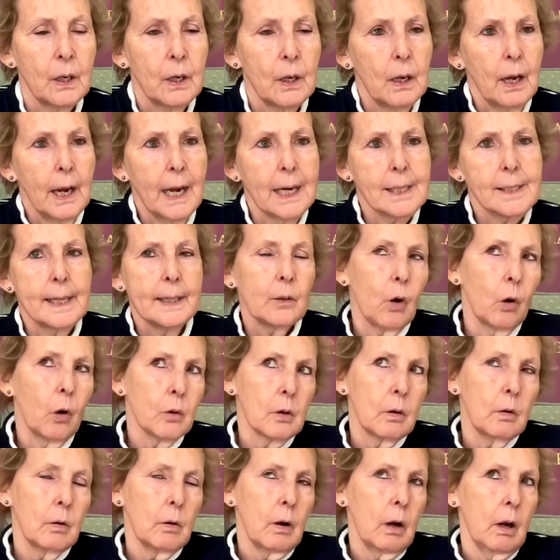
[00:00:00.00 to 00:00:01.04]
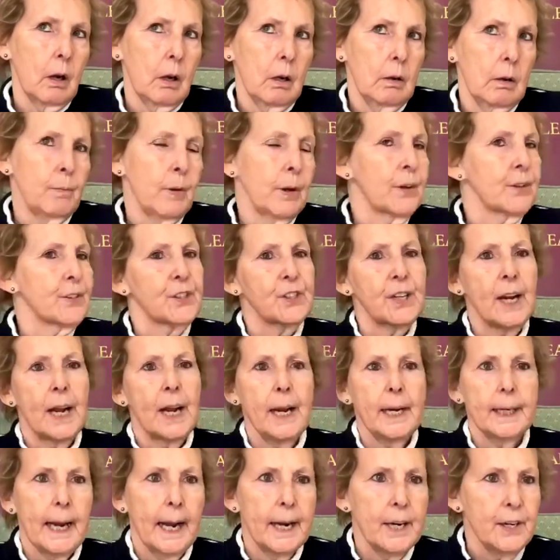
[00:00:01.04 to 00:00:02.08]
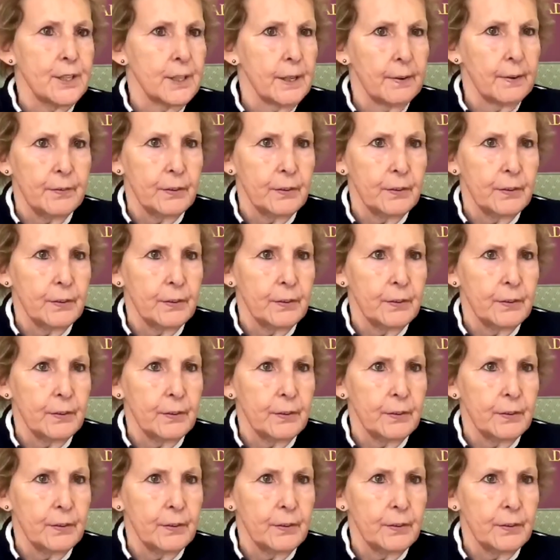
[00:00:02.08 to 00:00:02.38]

Has it got a stair gate if